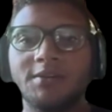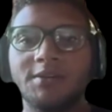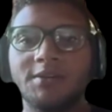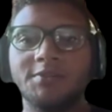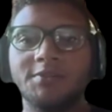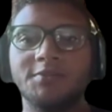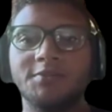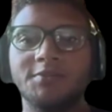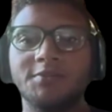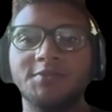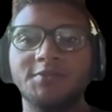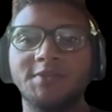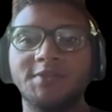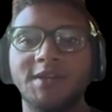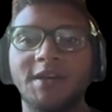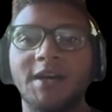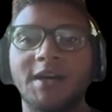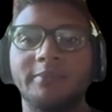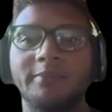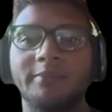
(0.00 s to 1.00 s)

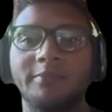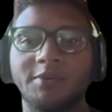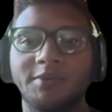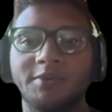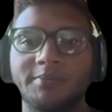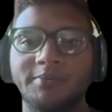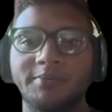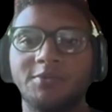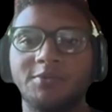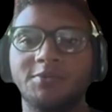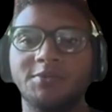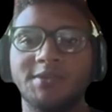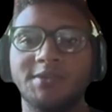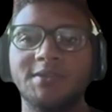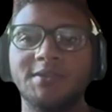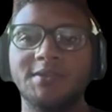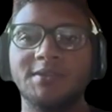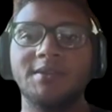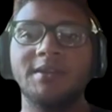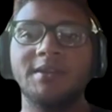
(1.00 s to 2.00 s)
introduced a hybrid
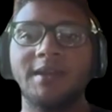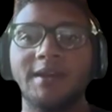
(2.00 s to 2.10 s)
approach